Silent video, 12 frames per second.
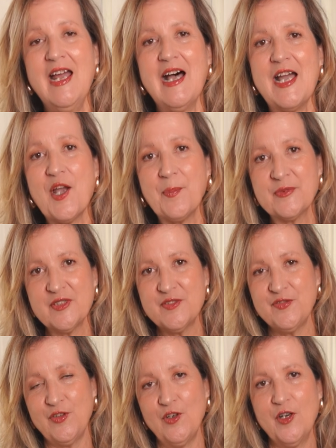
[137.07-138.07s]
I opted
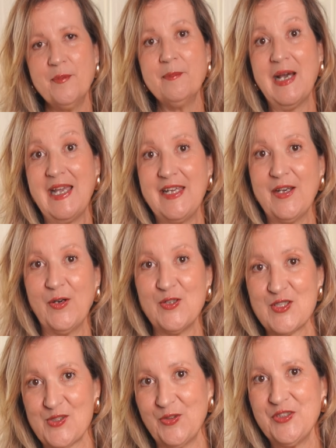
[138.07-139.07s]
for my
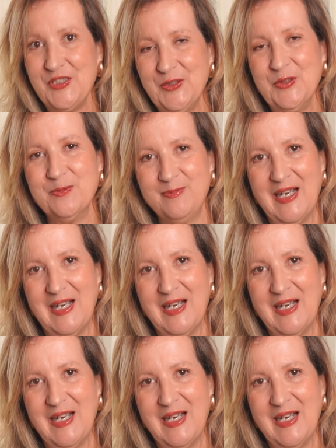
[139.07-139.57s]
also new